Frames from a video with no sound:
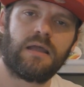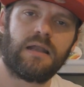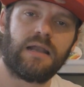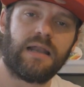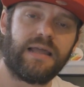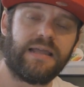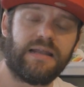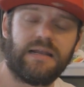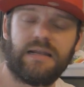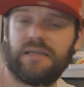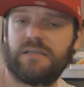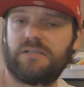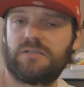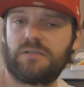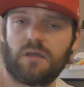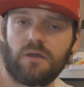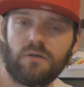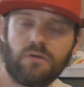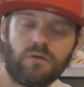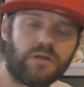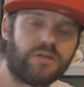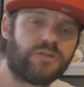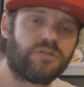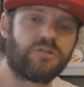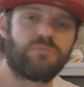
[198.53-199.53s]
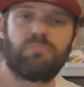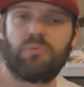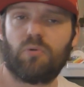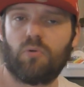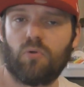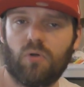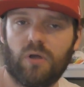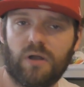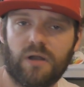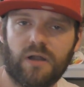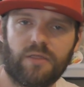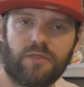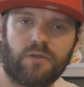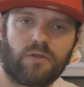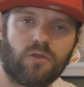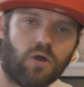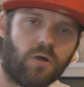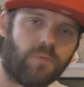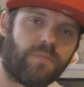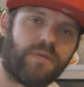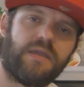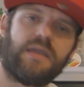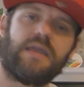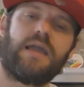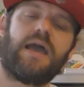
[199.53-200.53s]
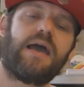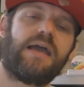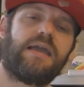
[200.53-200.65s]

lately, so I just bought another copy.